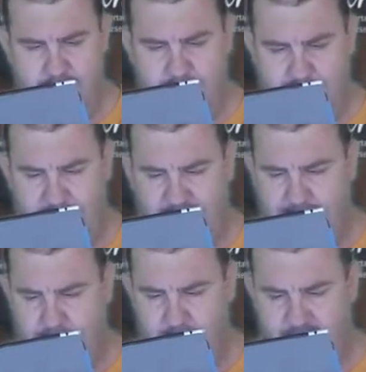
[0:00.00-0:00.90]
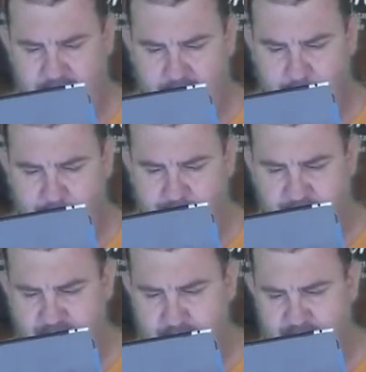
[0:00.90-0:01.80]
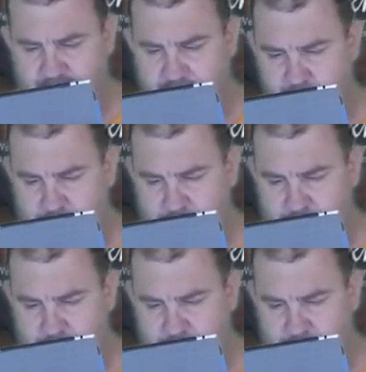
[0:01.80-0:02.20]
He liked several of their songs, but for some reason this